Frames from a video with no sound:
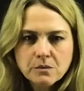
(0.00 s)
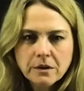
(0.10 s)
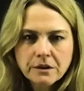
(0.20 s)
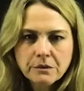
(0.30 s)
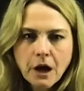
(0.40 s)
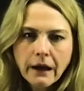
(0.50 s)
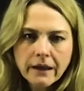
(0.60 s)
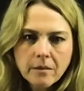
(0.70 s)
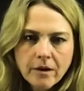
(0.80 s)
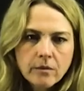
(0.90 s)
What are you
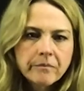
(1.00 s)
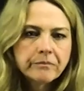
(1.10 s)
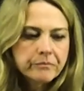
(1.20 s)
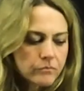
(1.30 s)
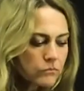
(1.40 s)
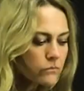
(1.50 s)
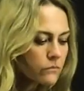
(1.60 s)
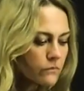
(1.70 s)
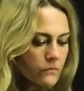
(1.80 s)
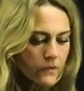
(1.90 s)
talking about?
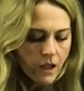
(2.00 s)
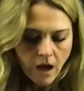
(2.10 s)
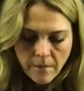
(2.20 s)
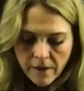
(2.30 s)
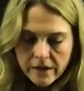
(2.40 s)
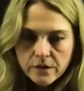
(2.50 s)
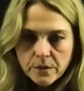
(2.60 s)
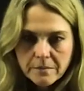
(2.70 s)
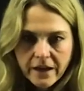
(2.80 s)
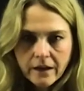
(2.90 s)
Here's what
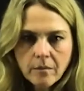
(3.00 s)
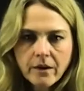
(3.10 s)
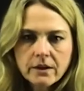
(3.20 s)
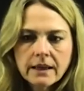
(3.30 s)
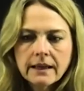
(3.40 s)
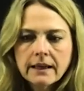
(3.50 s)
I'm talking about.